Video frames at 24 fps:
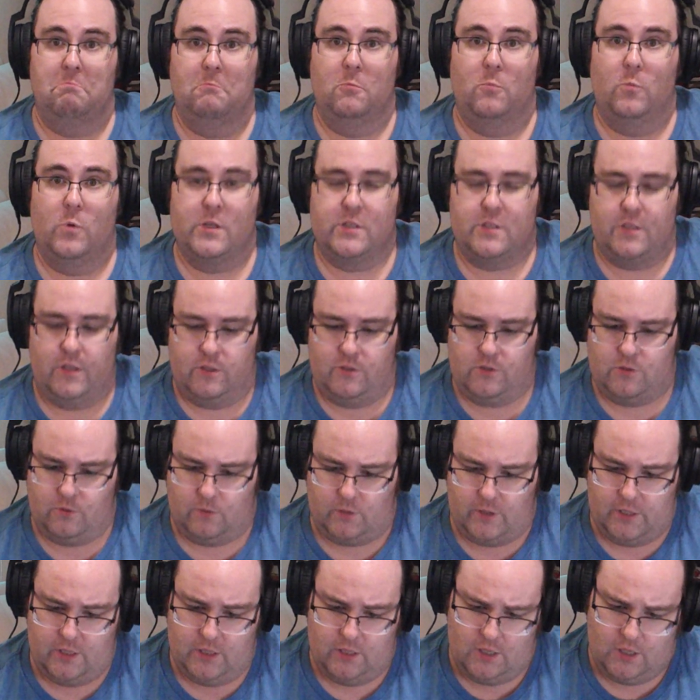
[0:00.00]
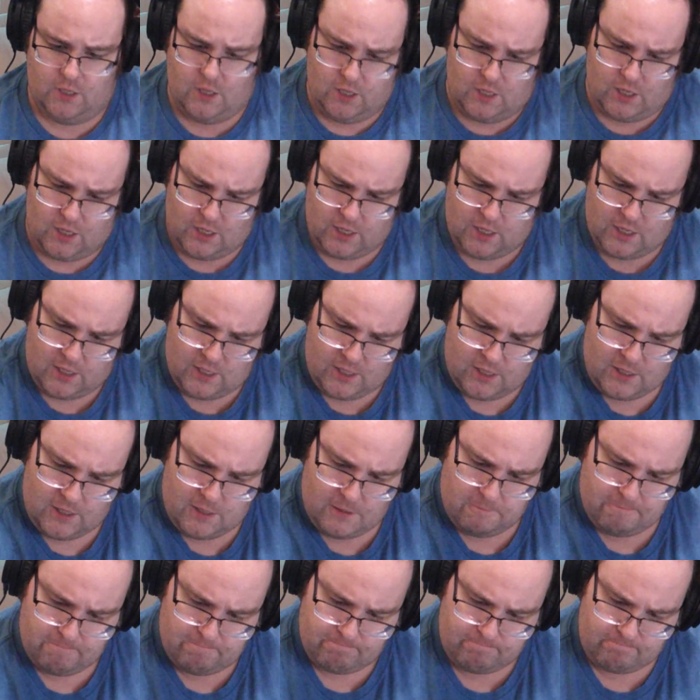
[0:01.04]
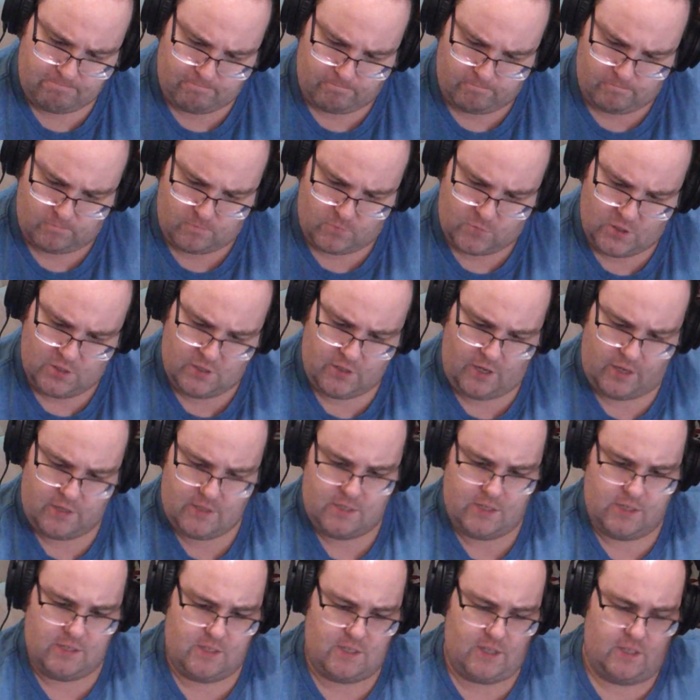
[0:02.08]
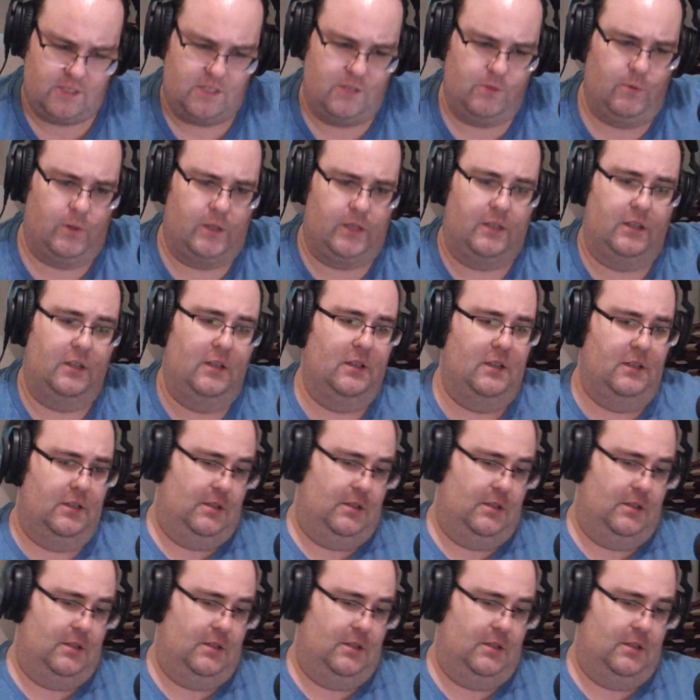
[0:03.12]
West Side Story. 1961.